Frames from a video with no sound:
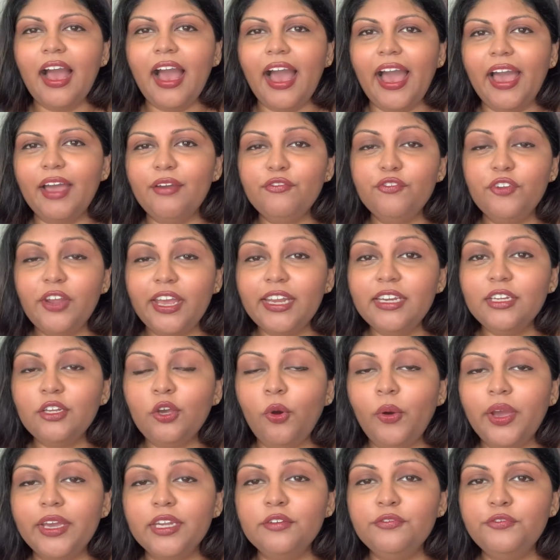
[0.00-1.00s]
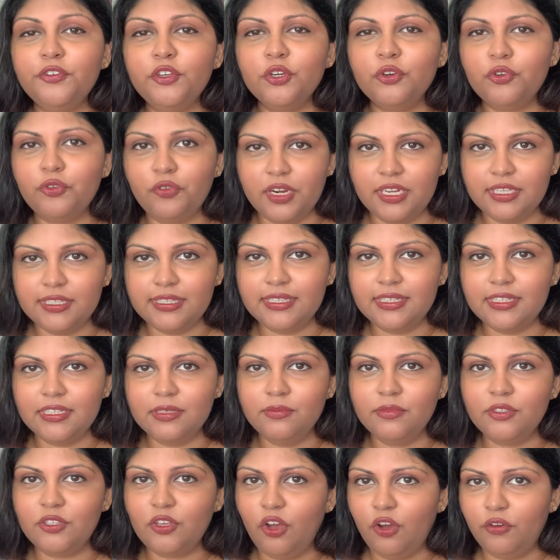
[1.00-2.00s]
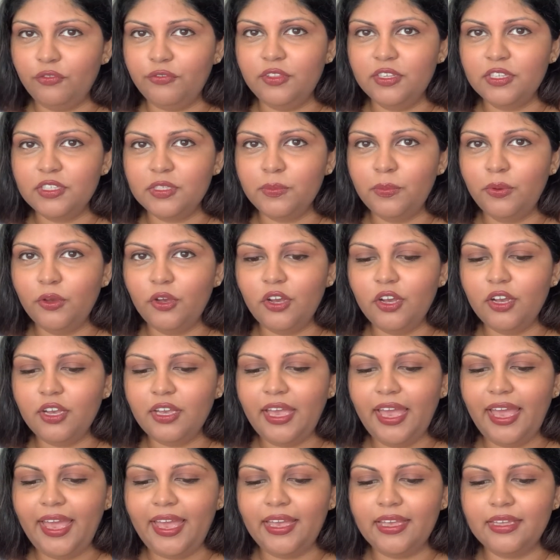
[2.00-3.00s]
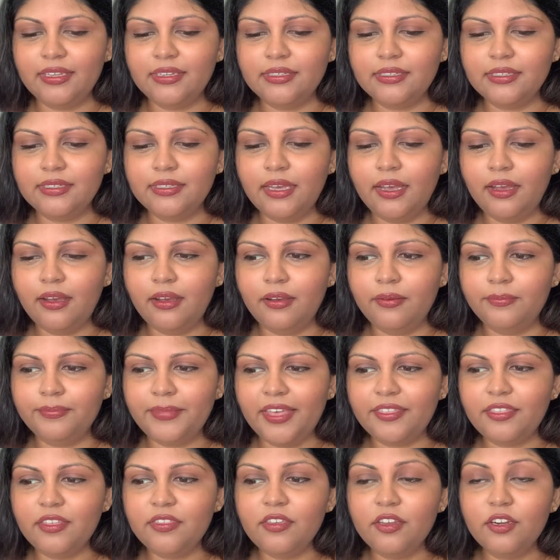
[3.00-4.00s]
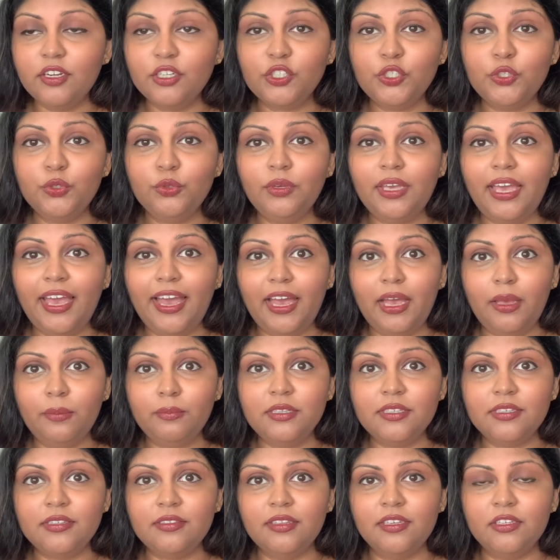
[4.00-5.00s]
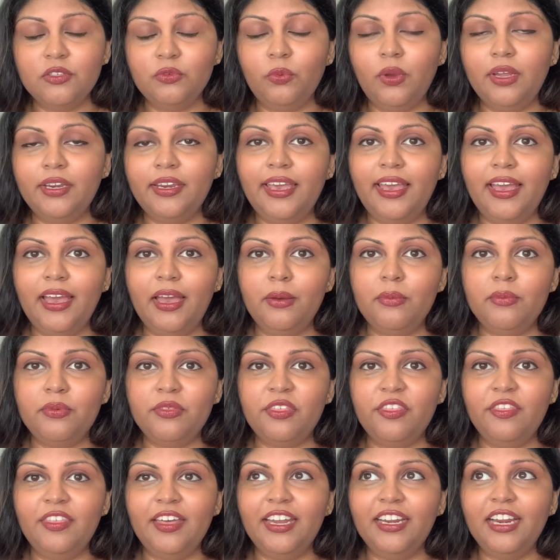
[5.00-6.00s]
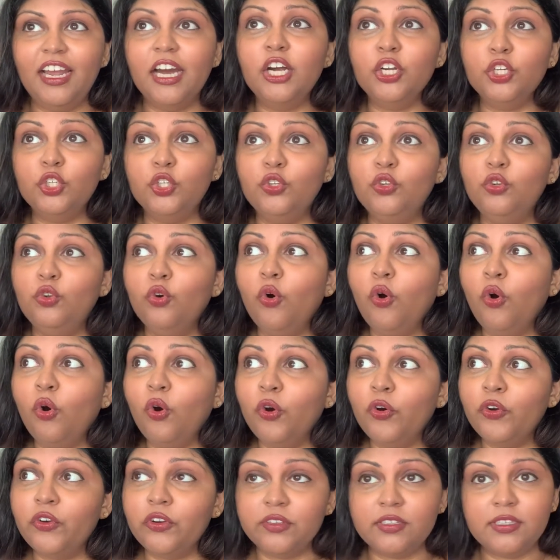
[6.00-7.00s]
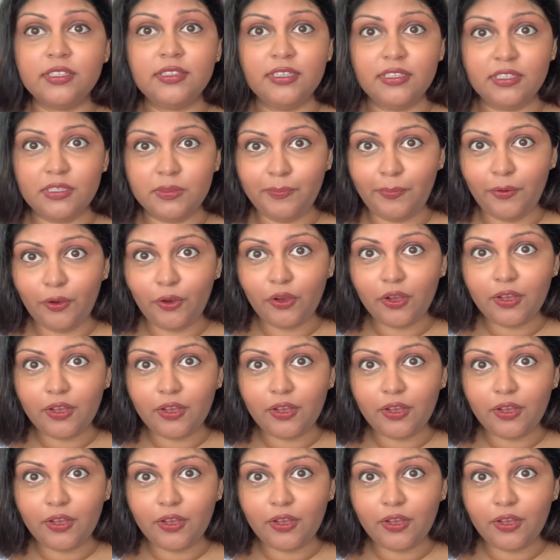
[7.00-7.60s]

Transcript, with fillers: I've read quite a few criticisms of this book, and I think there are two camps. There's one camp that adores this book